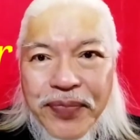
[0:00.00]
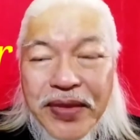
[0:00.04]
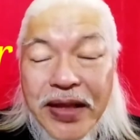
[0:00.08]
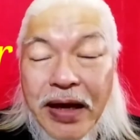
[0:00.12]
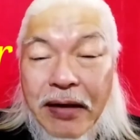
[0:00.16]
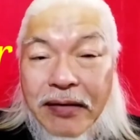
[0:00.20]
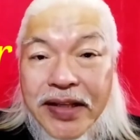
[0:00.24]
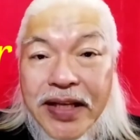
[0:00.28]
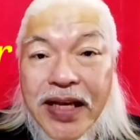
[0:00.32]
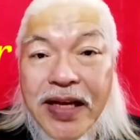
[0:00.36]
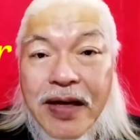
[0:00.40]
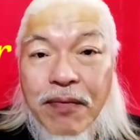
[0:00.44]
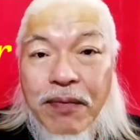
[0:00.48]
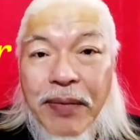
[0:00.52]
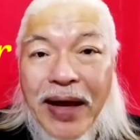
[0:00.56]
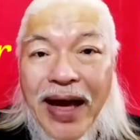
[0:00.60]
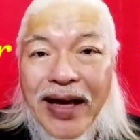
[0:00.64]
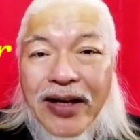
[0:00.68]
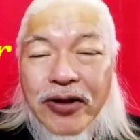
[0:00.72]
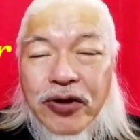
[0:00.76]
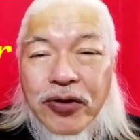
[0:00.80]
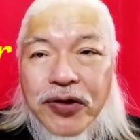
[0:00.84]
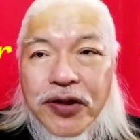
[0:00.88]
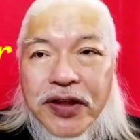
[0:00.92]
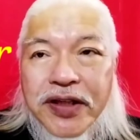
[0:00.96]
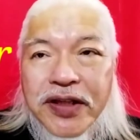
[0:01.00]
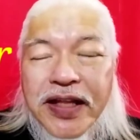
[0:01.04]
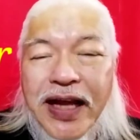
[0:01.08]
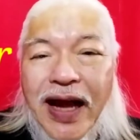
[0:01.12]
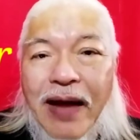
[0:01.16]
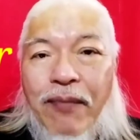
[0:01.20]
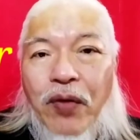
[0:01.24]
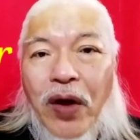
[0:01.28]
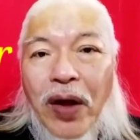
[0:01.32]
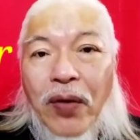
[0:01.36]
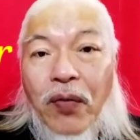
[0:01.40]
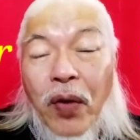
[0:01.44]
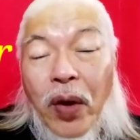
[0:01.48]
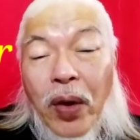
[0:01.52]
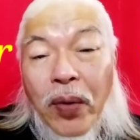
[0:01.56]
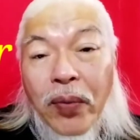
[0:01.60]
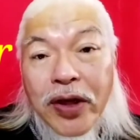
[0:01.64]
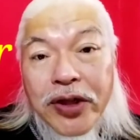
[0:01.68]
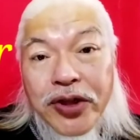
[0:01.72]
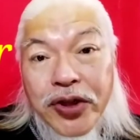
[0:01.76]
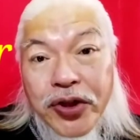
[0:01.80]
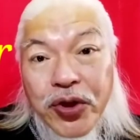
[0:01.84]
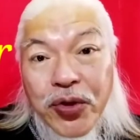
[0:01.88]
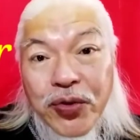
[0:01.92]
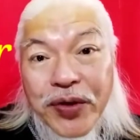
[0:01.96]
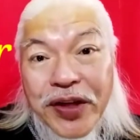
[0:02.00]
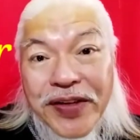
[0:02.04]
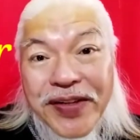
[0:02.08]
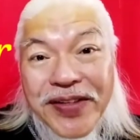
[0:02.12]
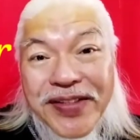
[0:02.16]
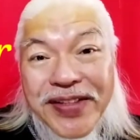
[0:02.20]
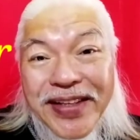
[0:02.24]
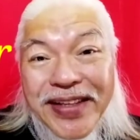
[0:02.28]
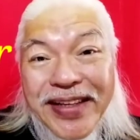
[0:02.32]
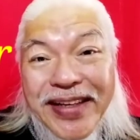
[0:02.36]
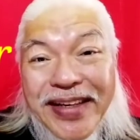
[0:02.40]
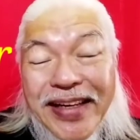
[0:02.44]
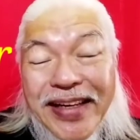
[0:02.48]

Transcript: Now think back to the time when we were students.